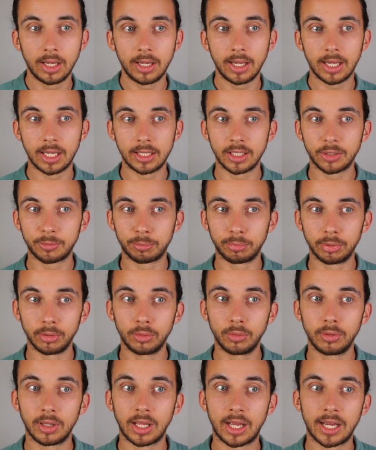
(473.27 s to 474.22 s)
And this
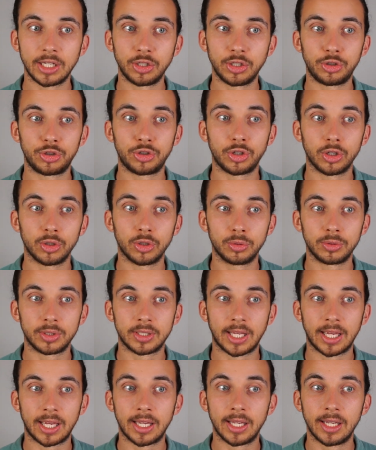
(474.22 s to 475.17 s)
blue line shows
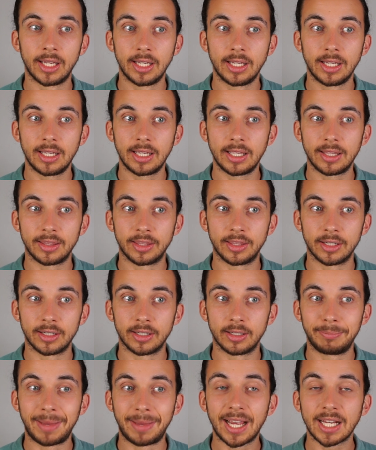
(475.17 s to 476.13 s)
that
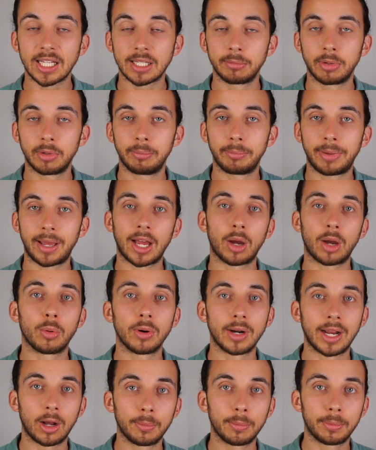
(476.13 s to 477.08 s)
the maximum
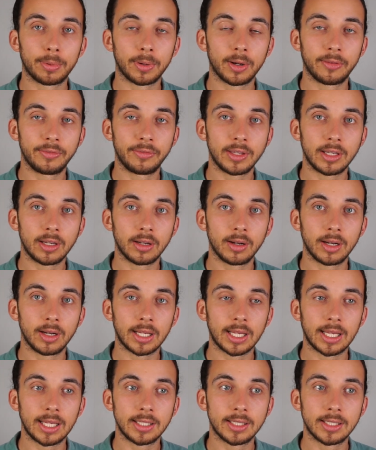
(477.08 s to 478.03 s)
power output of the
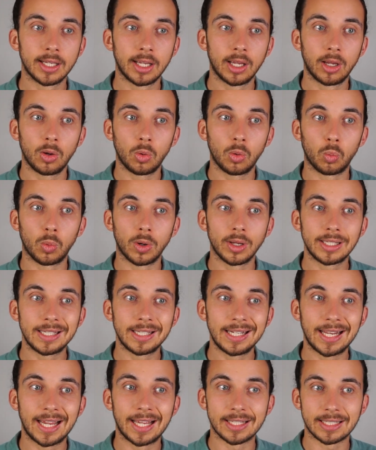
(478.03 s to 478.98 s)
hearing aids
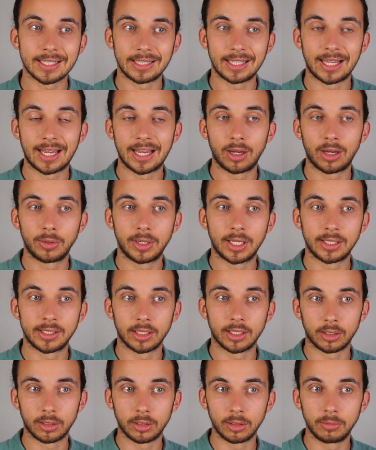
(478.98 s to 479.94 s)
wasn't as loud as
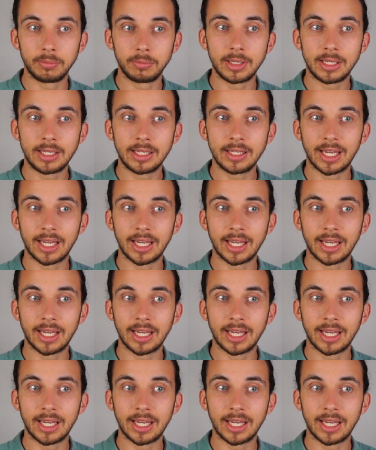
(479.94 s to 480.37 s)
it could be,